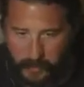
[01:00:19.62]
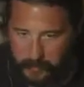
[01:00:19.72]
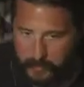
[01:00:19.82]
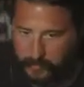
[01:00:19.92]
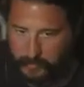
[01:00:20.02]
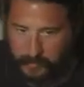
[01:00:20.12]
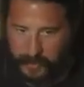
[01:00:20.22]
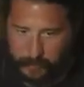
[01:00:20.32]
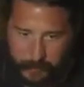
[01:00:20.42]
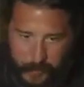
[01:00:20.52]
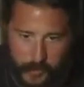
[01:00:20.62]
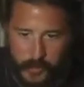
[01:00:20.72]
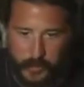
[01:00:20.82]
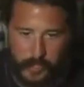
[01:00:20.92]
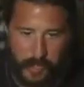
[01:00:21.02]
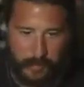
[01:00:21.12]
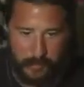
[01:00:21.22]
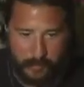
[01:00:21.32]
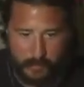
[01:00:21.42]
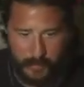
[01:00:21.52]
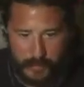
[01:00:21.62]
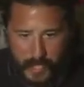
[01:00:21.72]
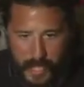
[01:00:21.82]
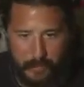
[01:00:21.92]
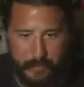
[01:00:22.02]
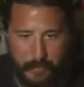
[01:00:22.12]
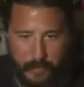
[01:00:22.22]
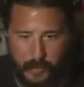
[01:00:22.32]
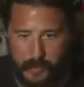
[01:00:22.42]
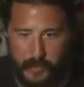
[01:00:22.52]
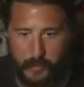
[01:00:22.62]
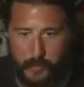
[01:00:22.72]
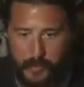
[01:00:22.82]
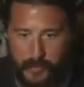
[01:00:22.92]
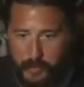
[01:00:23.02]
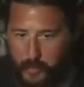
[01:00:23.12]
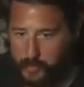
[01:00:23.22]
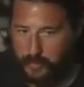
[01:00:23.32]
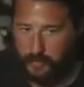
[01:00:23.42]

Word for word: about. I'm sure. I'm absolutely sure it wasn't important.